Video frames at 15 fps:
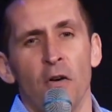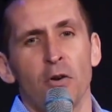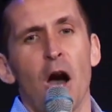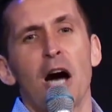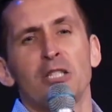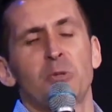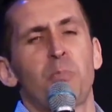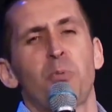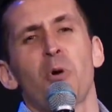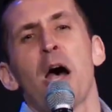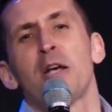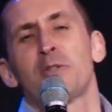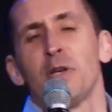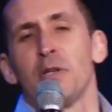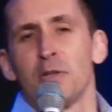God's
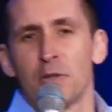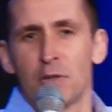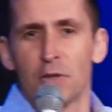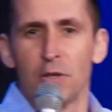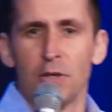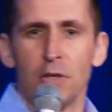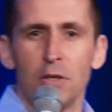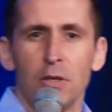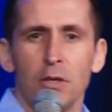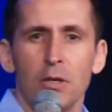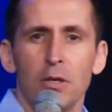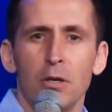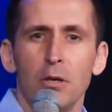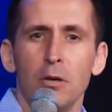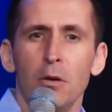presence
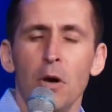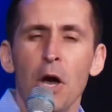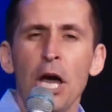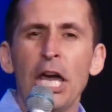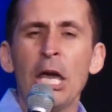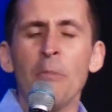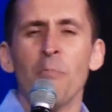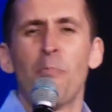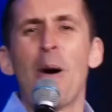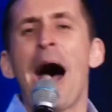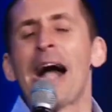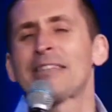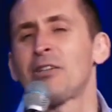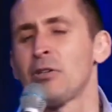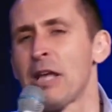
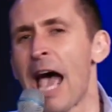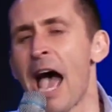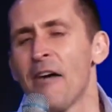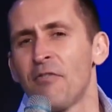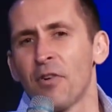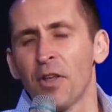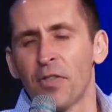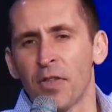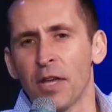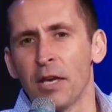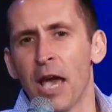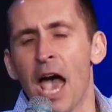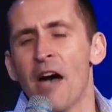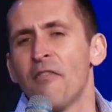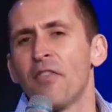impacted
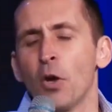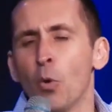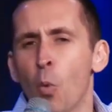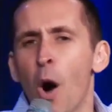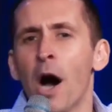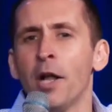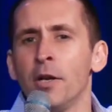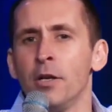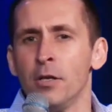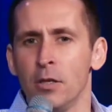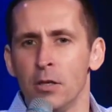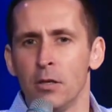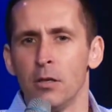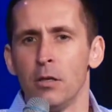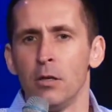everything, everyone,
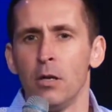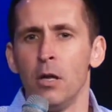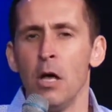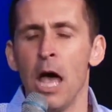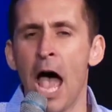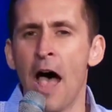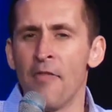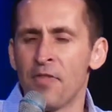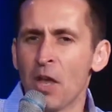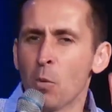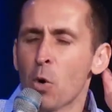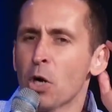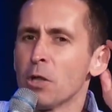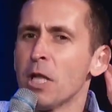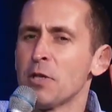and they
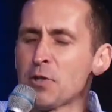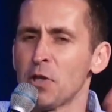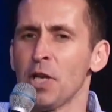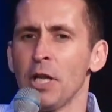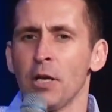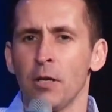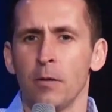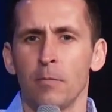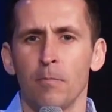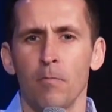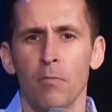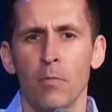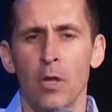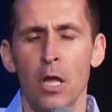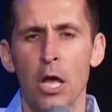were listening.
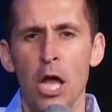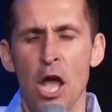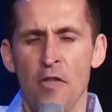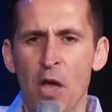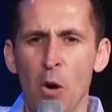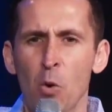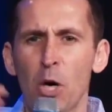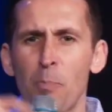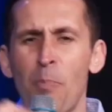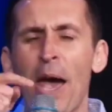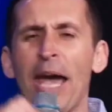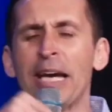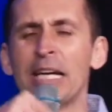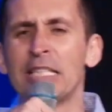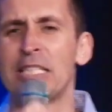They were paying